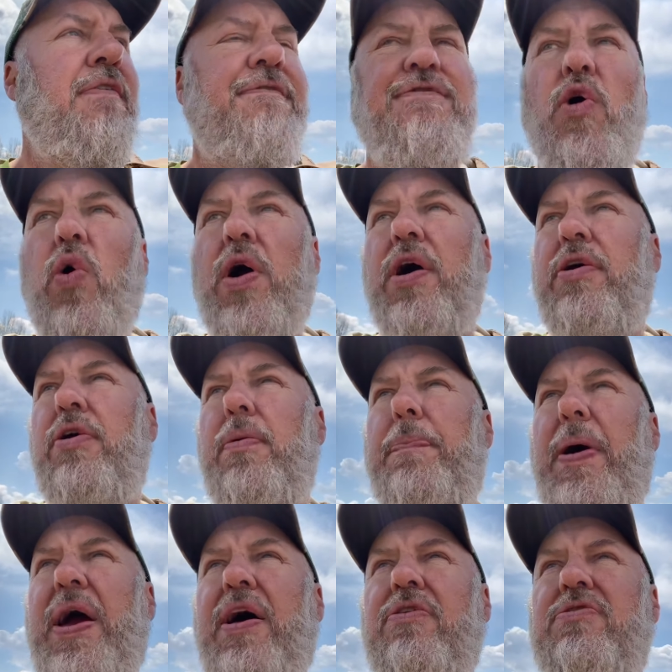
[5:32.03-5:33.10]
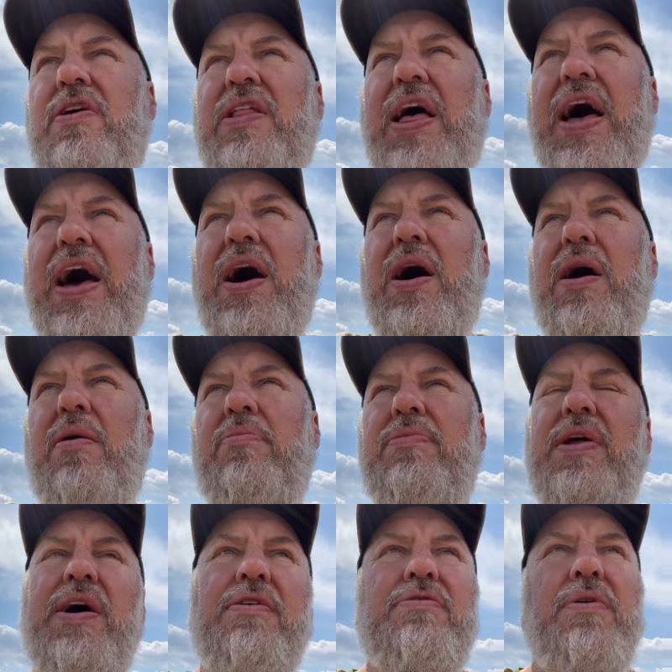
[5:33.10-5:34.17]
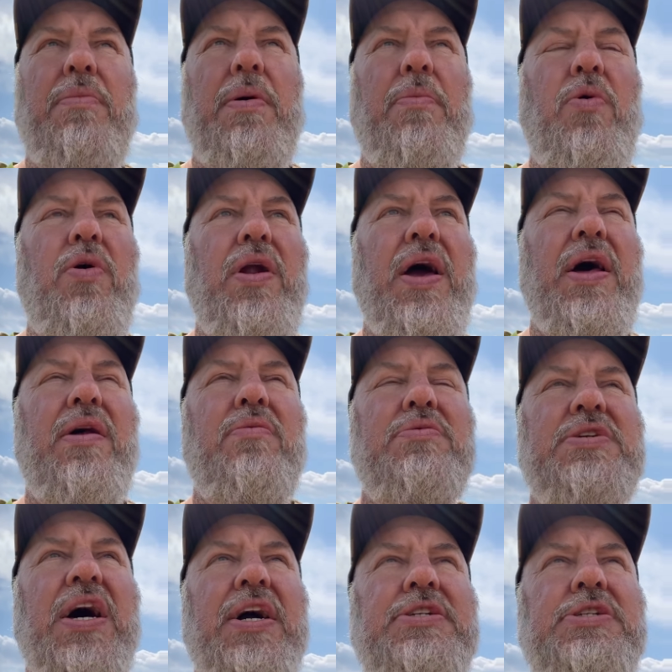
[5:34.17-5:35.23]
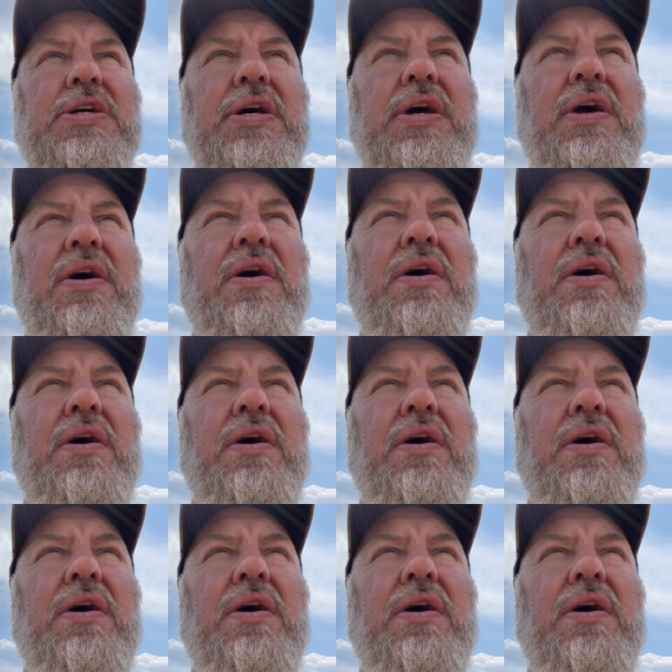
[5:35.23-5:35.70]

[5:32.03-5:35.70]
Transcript: 400 pounds of lime. No, it's a little bit more than that. It was actually